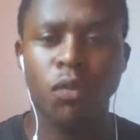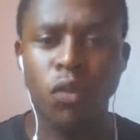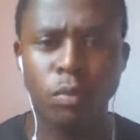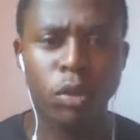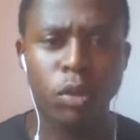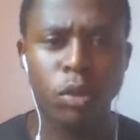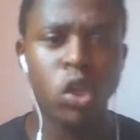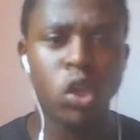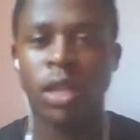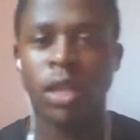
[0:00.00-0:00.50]

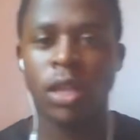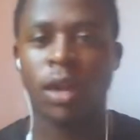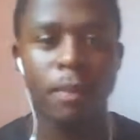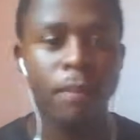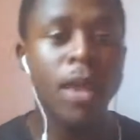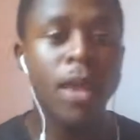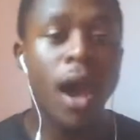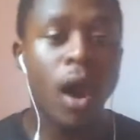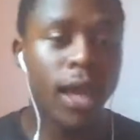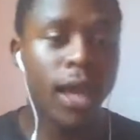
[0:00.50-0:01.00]
Okay,
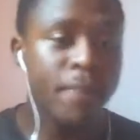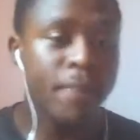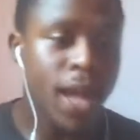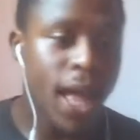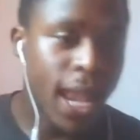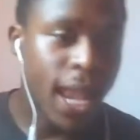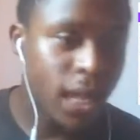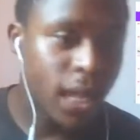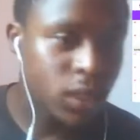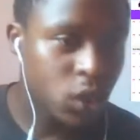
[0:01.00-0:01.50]
let's go
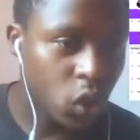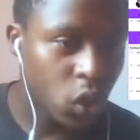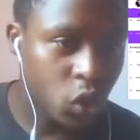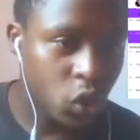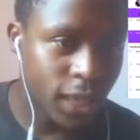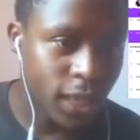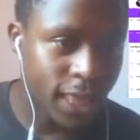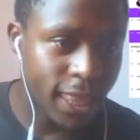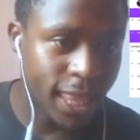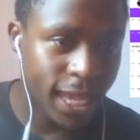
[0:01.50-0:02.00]
to the
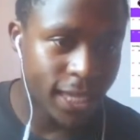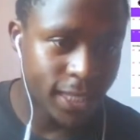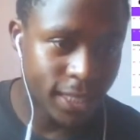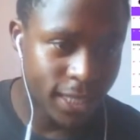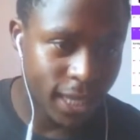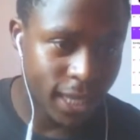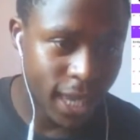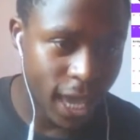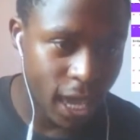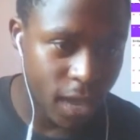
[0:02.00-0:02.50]
next
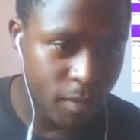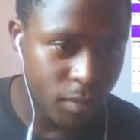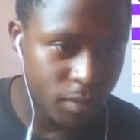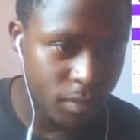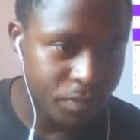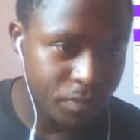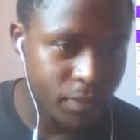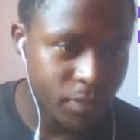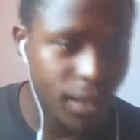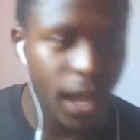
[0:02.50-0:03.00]
game.
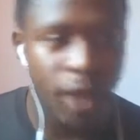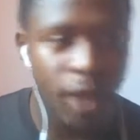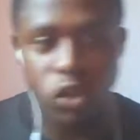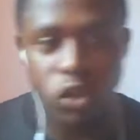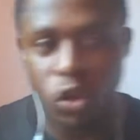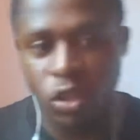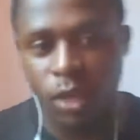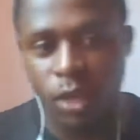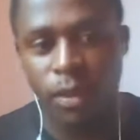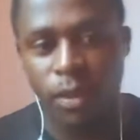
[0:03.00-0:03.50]
I've talked
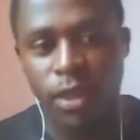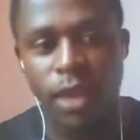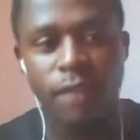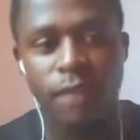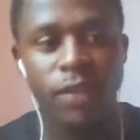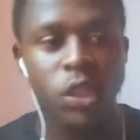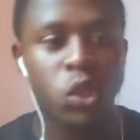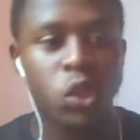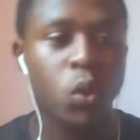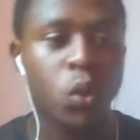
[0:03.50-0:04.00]
about the
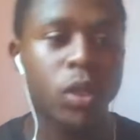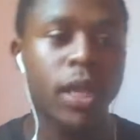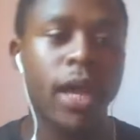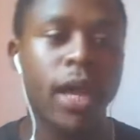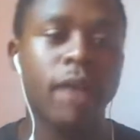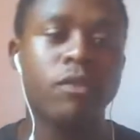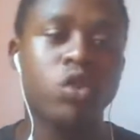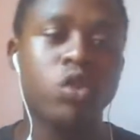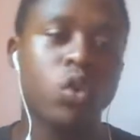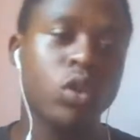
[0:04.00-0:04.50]
Everton.
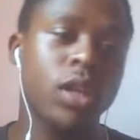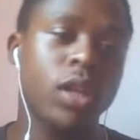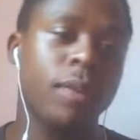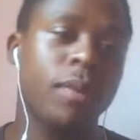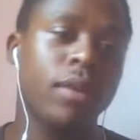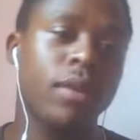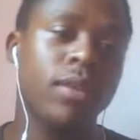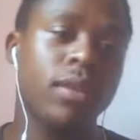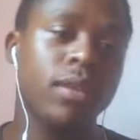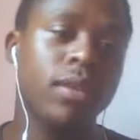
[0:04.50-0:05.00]
I've talked
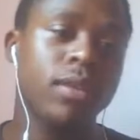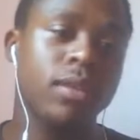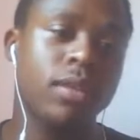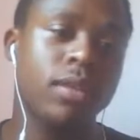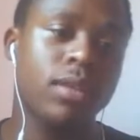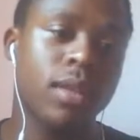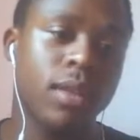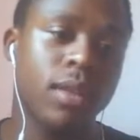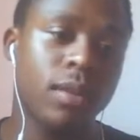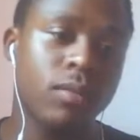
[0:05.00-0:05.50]
about this.
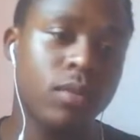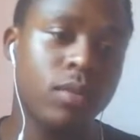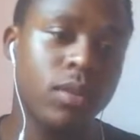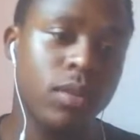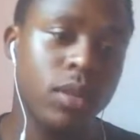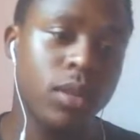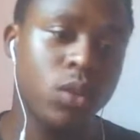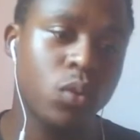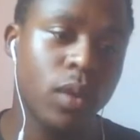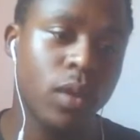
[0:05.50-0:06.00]
So then
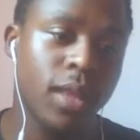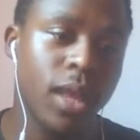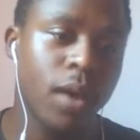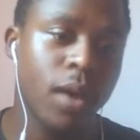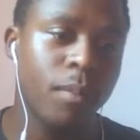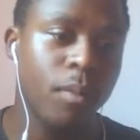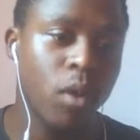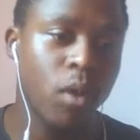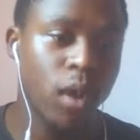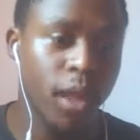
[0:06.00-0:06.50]
this one now
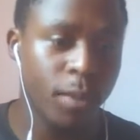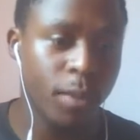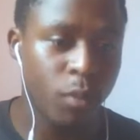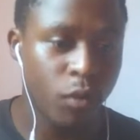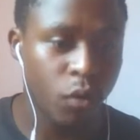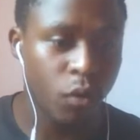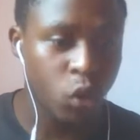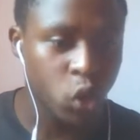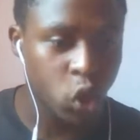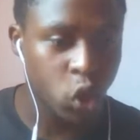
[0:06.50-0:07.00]
I'm going to move
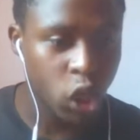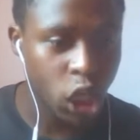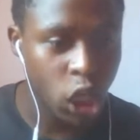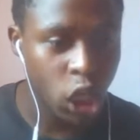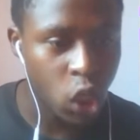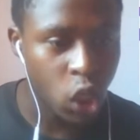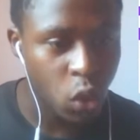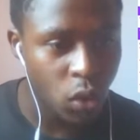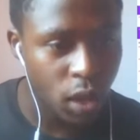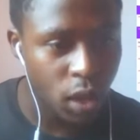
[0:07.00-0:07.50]
on to the
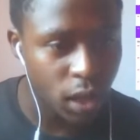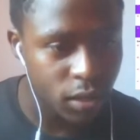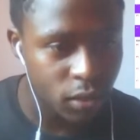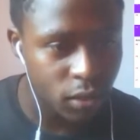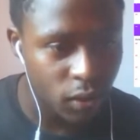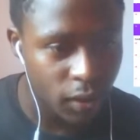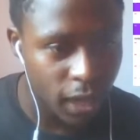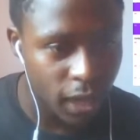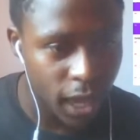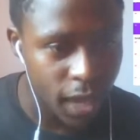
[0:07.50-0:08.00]
Newcastle
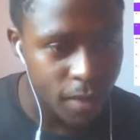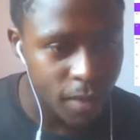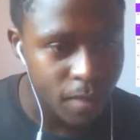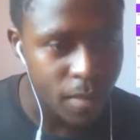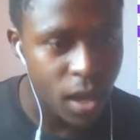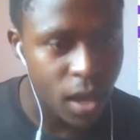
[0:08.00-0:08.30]
game.